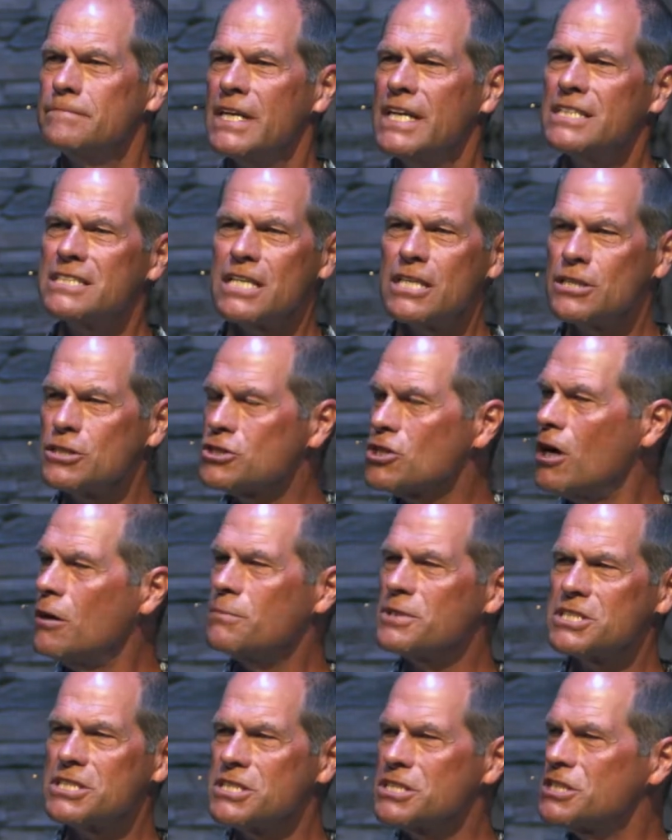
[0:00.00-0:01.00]
See, the
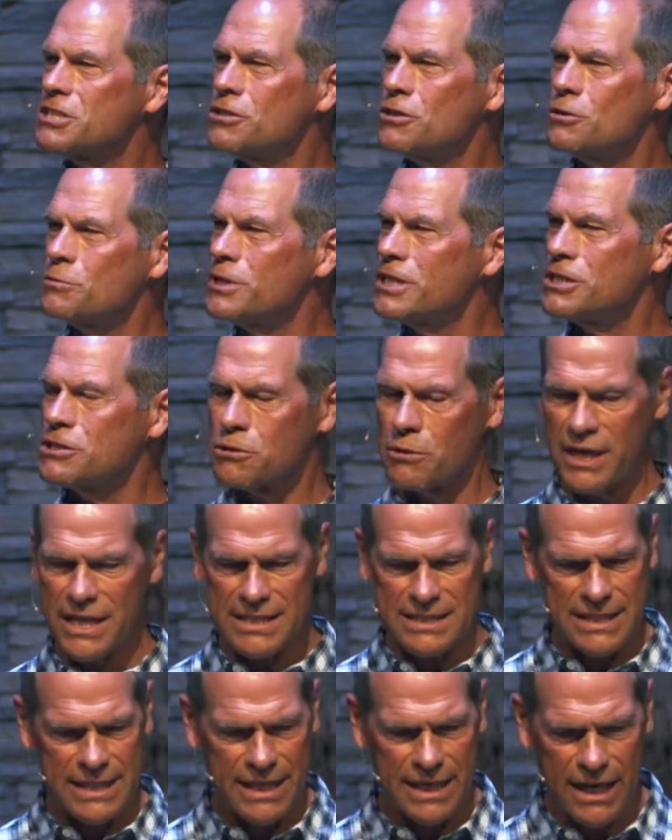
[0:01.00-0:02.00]
psalmist is still
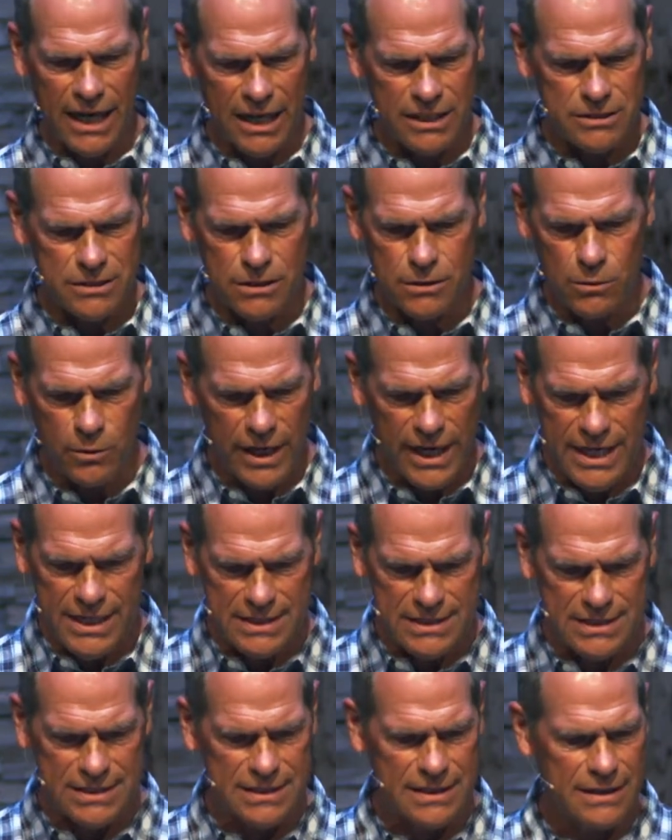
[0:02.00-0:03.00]
retracing God's
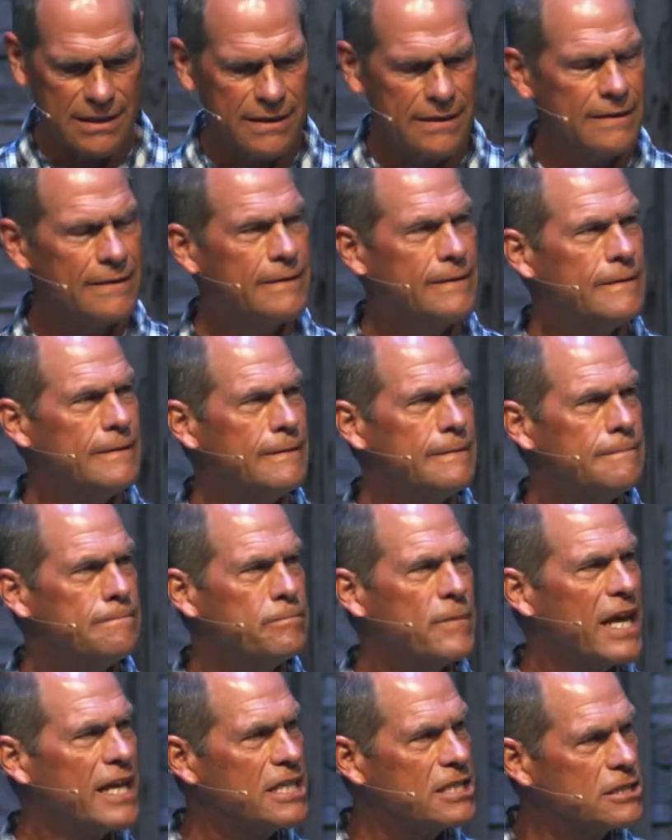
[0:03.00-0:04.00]
grace,
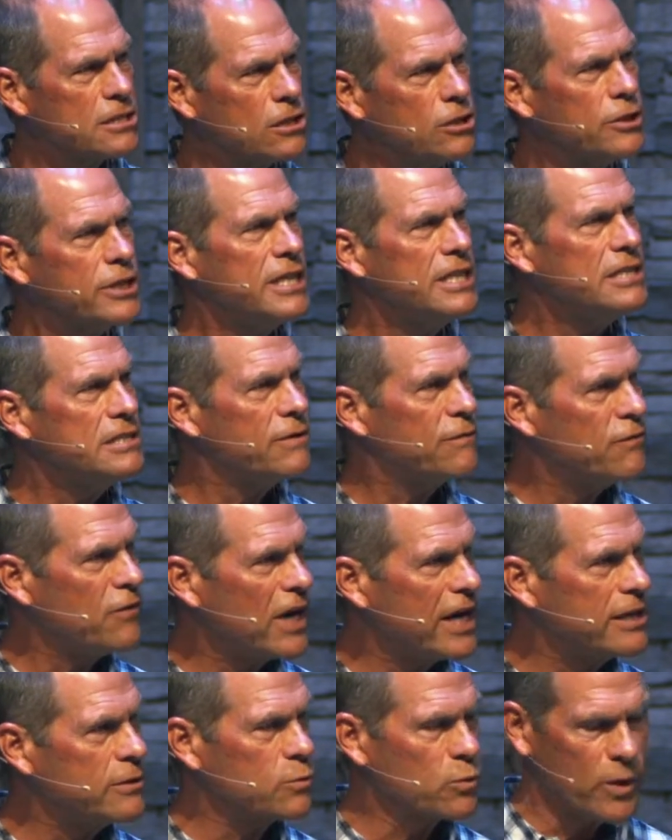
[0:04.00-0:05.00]
and he's looking to
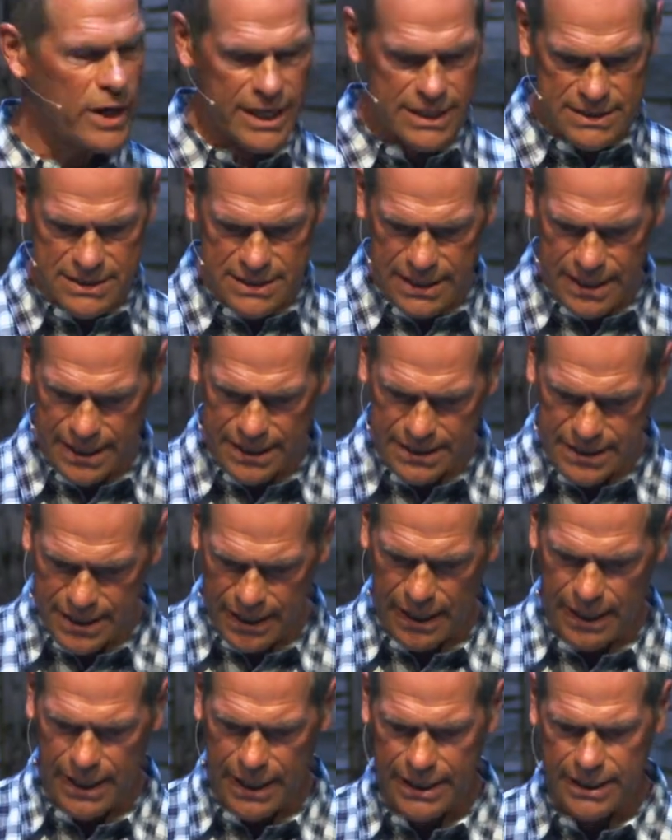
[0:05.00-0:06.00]
find rest in
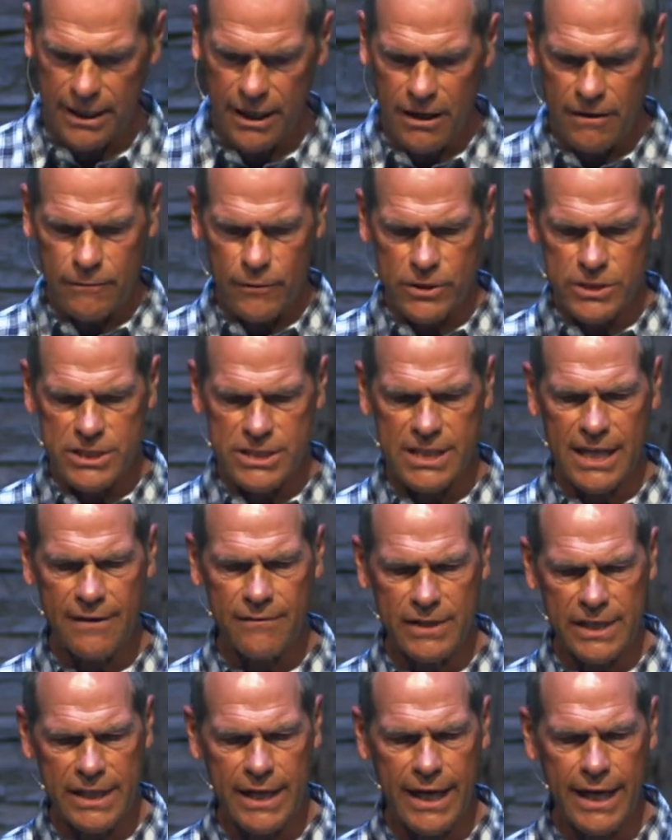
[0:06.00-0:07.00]
God. Verse
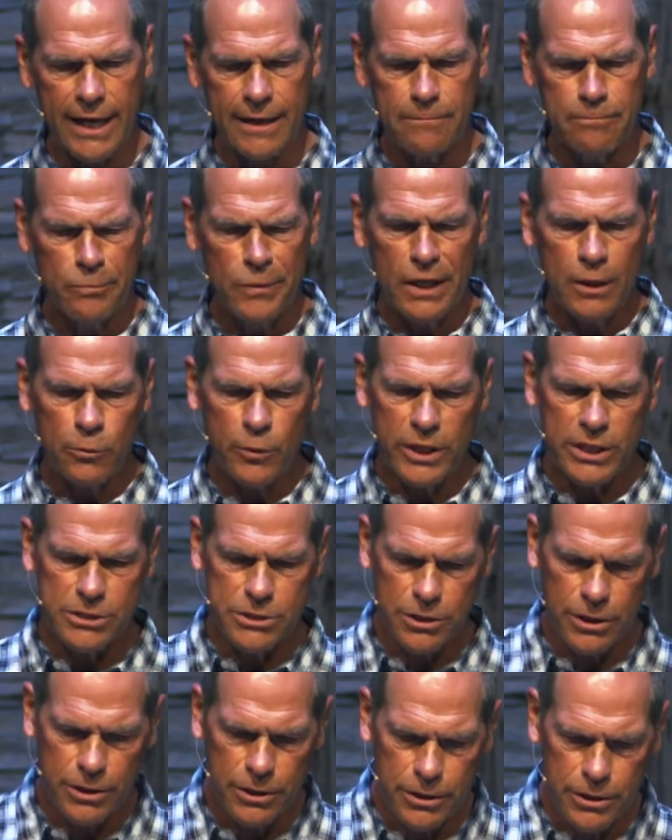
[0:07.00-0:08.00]
seven and eight,
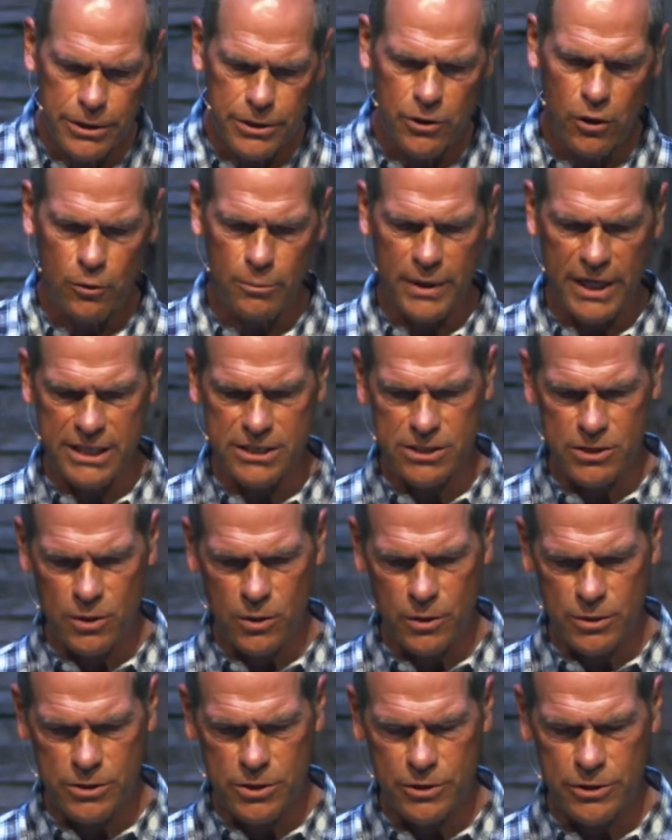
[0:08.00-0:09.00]
return, O my
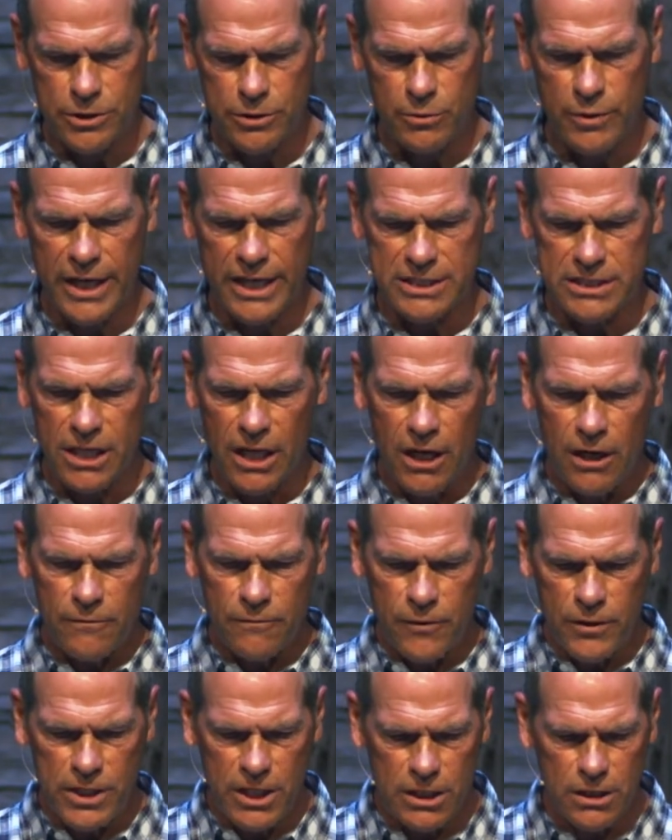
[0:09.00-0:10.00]
soul, to your rest,
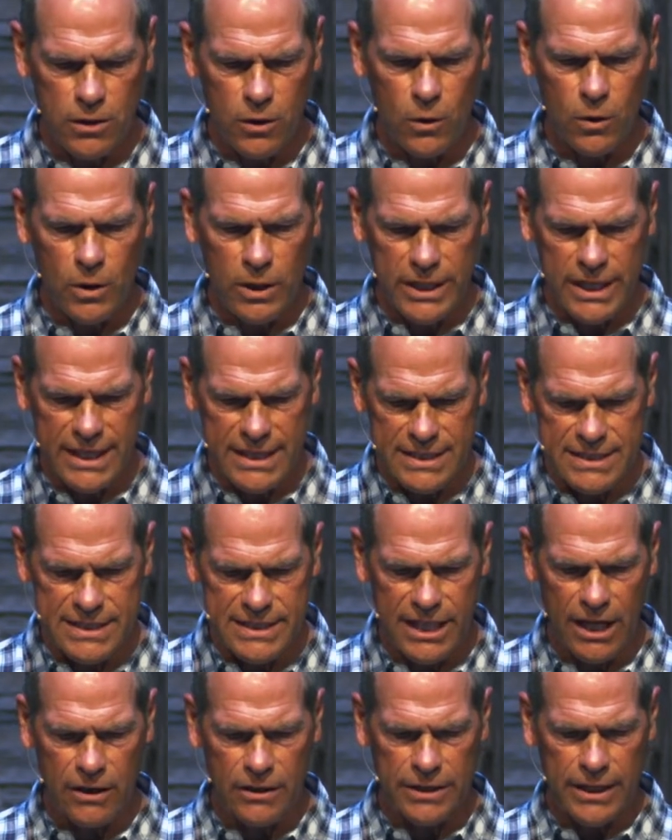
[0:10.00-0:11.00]
for the Lord has
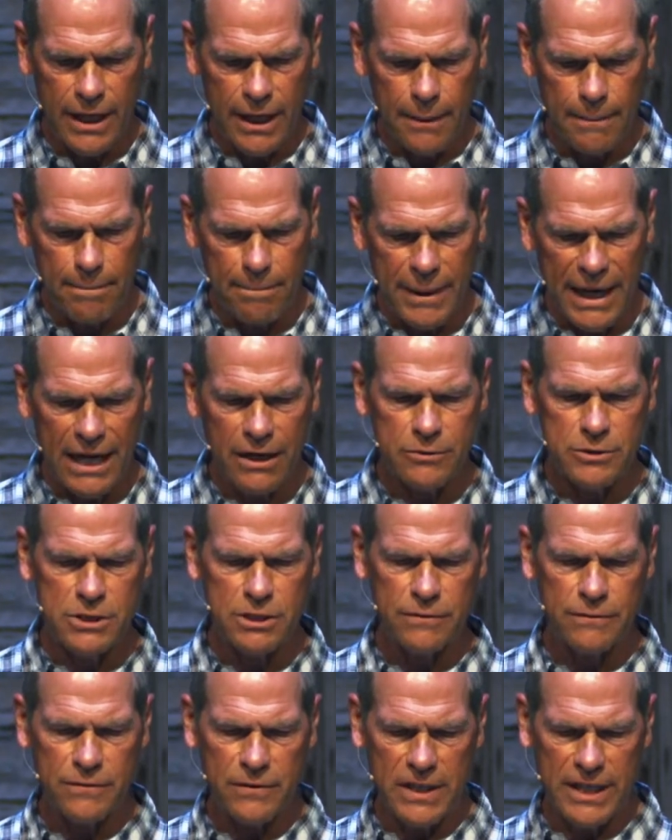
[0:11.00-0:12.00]
dealt
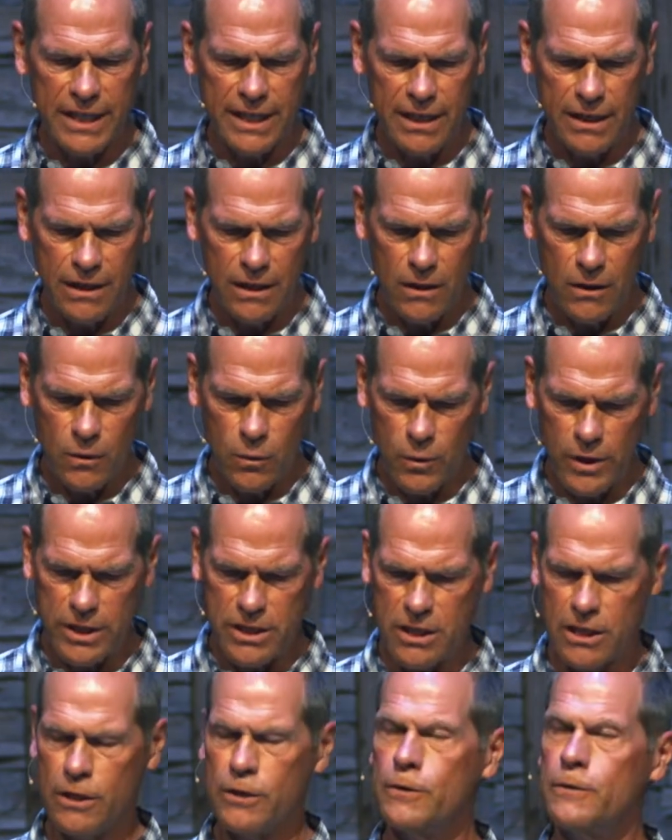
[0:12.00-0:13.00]
bountifully
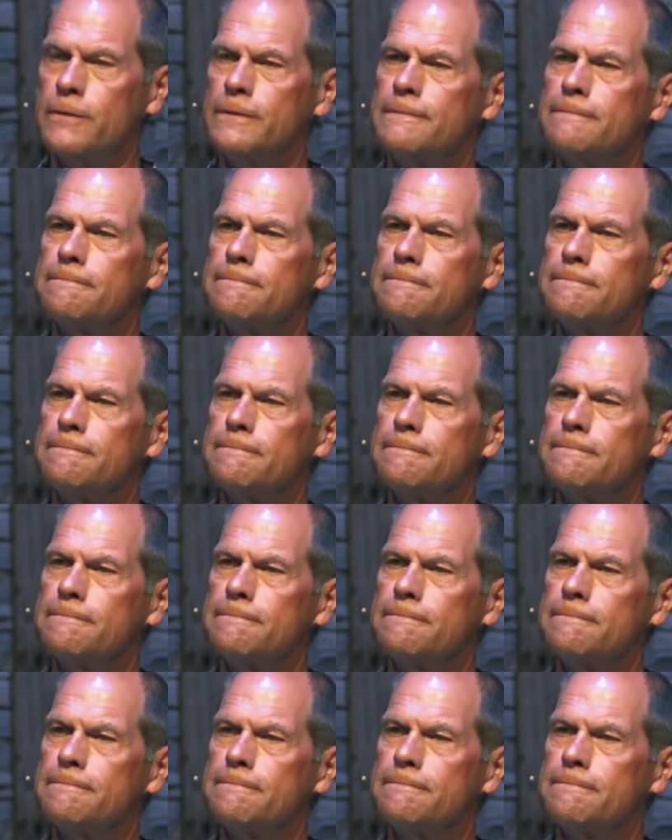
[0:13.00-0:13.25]
with you.